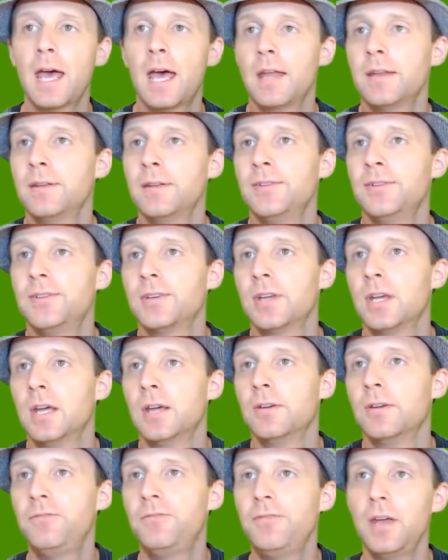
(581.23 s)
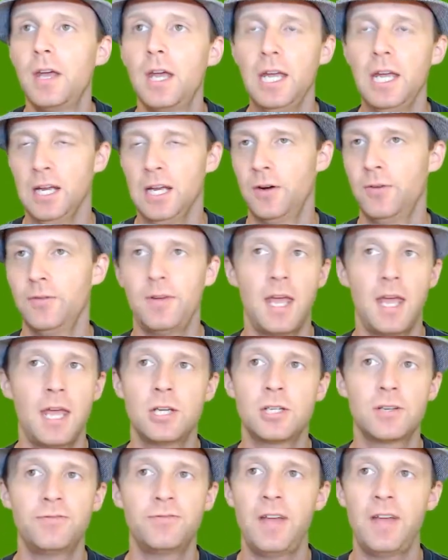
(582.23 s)
and you know
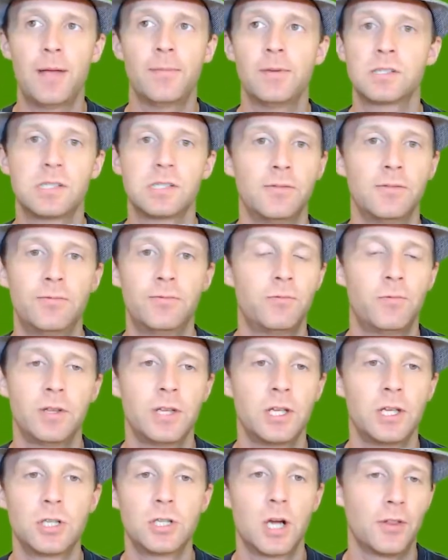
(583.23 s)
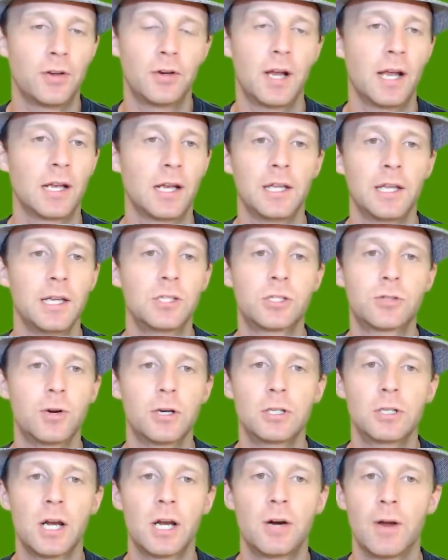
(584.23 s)
Asian families live with each other at least
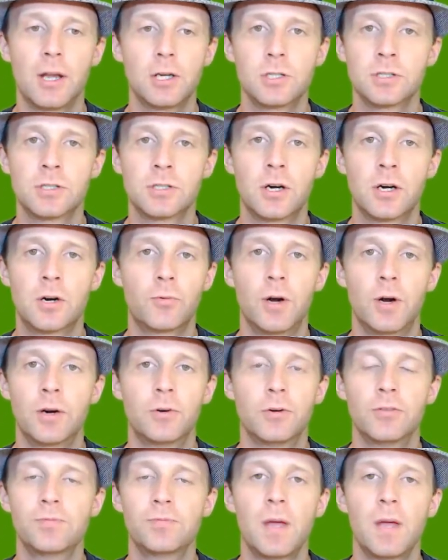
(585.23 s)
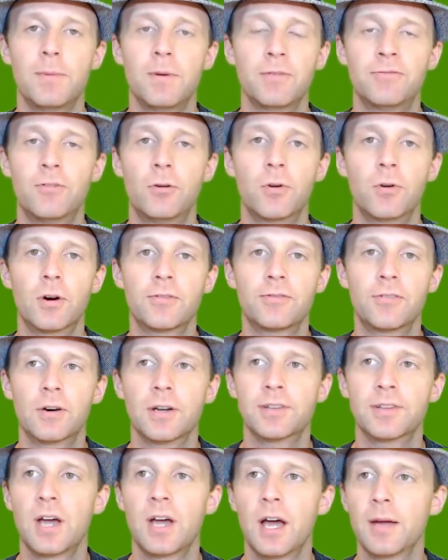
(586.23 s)
three generations under one roof, maybe four
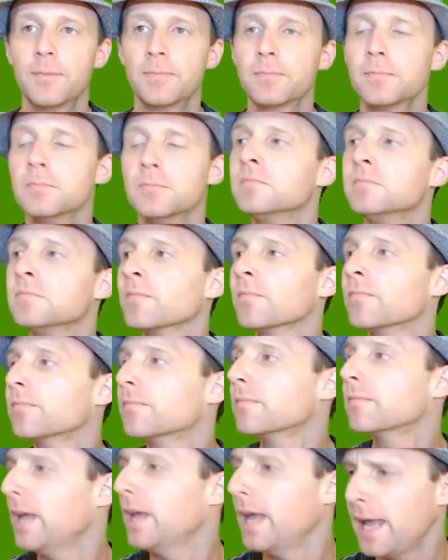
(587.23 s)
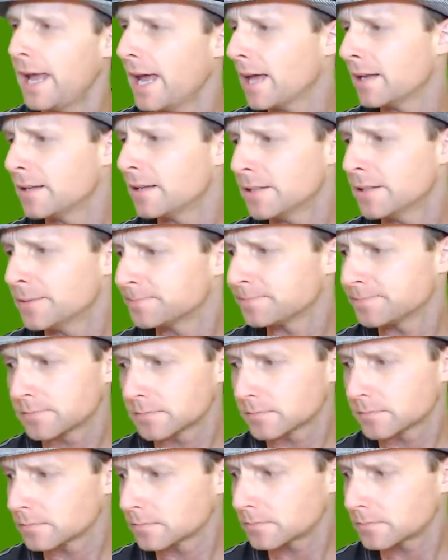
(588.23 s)
for a time, and